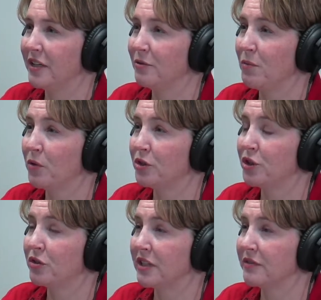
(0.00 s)
most
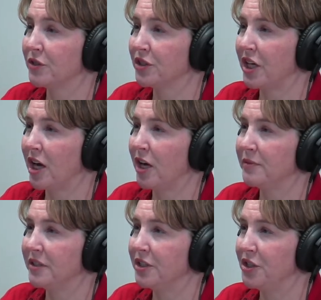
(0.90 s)
stressful jobs
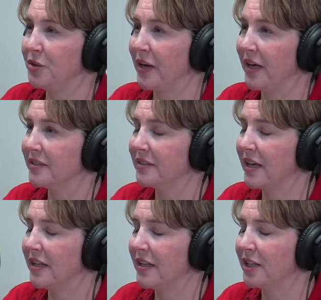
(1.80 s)
in the U.S.,
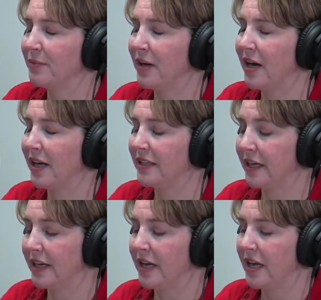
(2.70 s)
and that's behind like